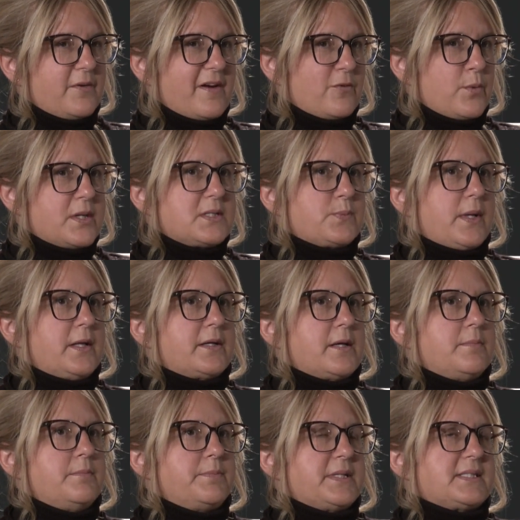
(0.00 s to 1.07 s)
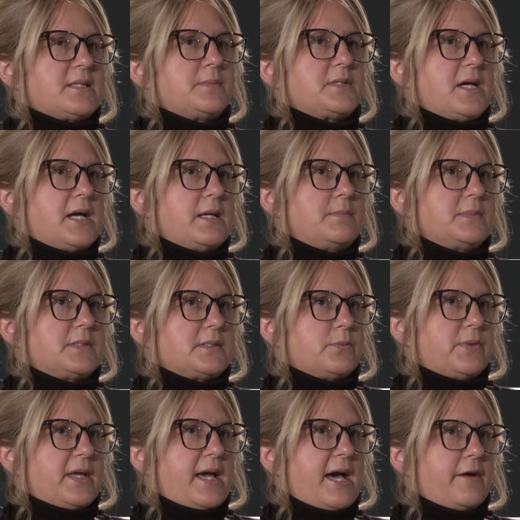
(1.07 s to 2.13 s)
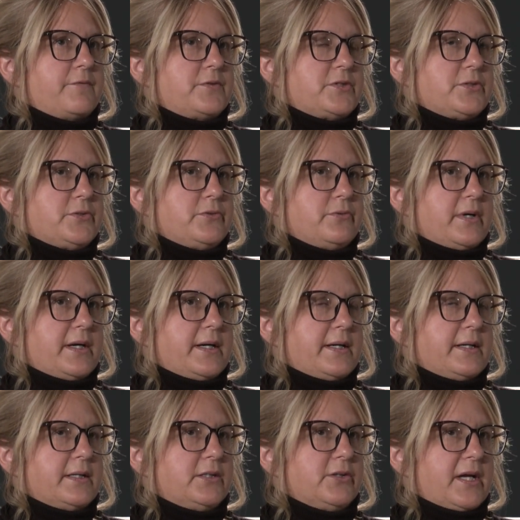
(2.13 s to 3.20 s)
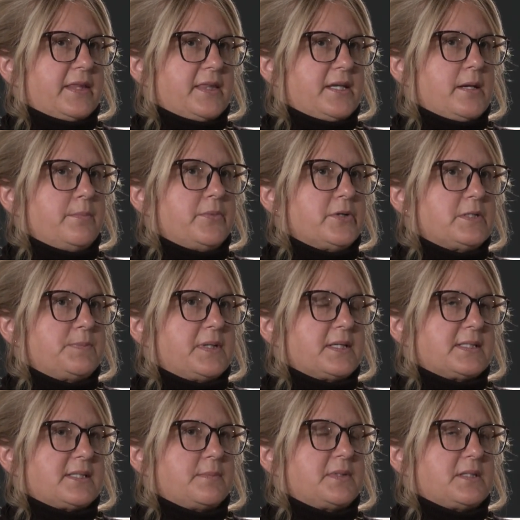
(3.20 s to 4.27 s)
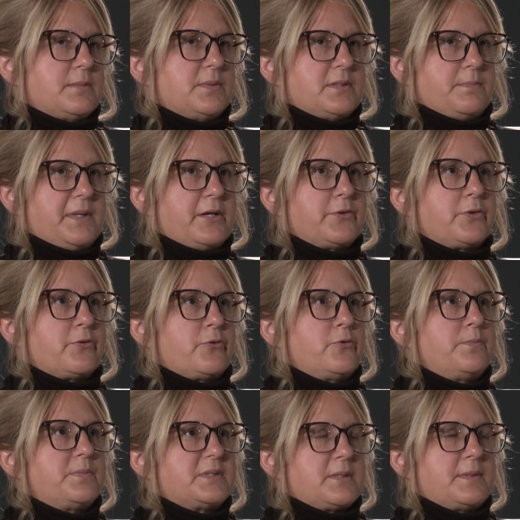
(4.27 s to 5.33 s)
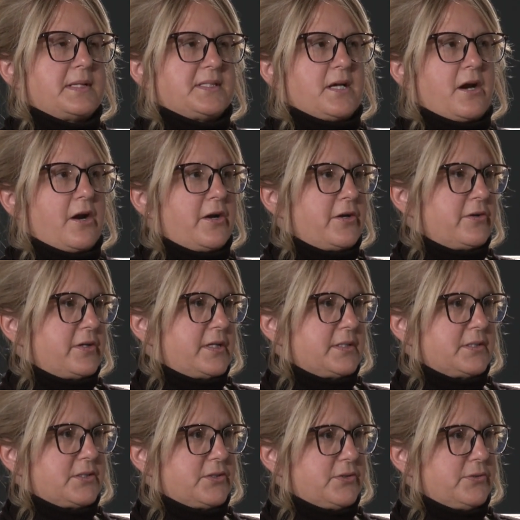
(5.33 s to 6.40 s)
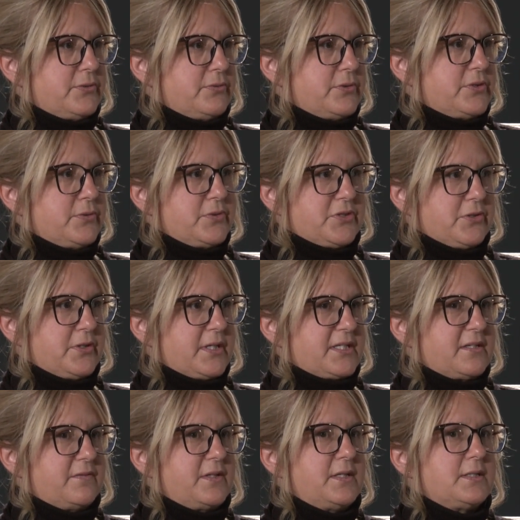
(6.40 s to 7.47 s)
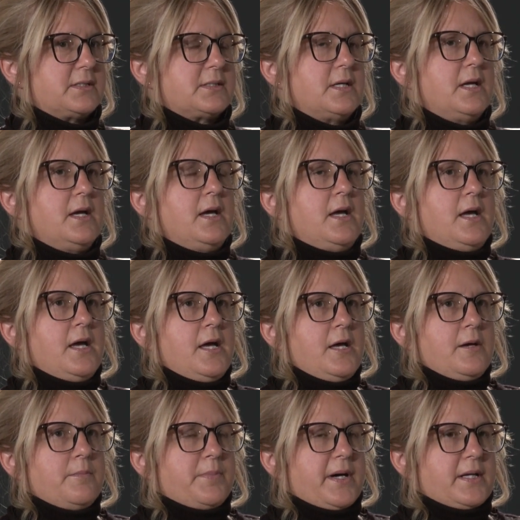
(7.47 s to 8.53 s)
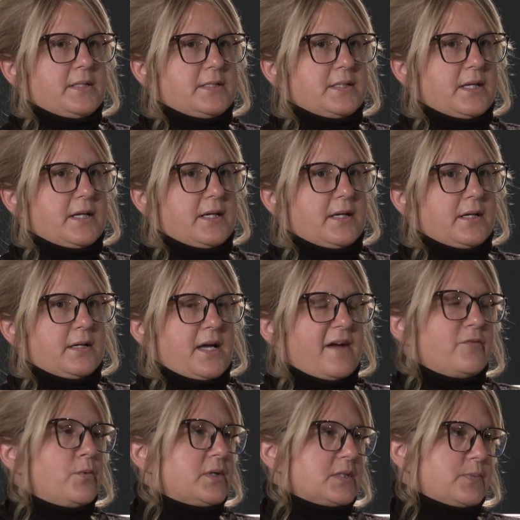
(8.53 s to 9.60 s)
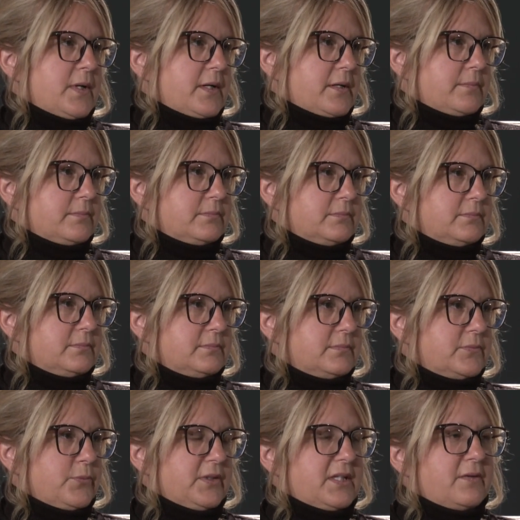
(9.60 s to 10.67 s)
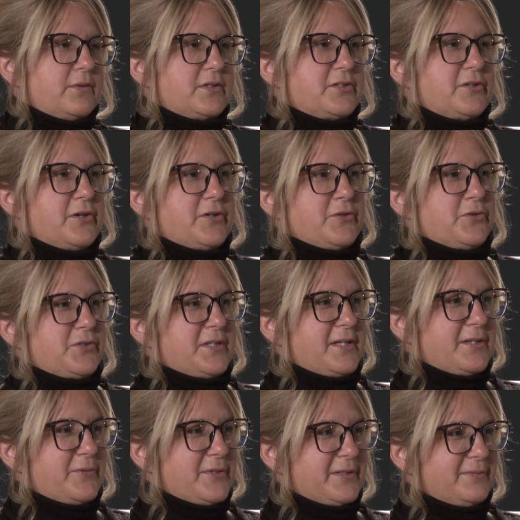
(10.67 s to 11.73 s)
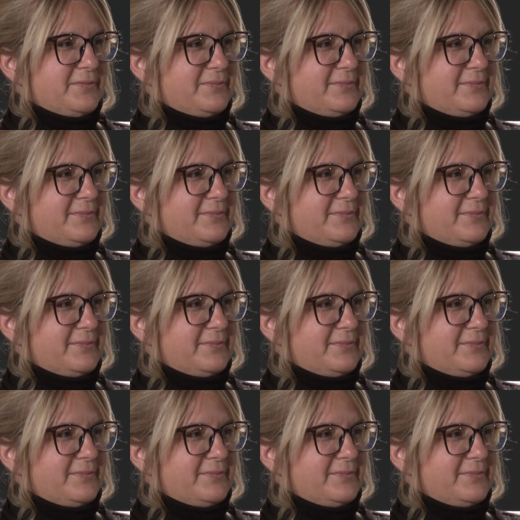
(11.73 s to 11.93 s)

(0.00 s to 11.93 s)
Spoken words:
everyone is welcome, but sometimes we have to look at the numbers, because the bigger the group, sometimes the harder it is to do certain activities. But everyone is welcome. We'll never turn our doors to anyone.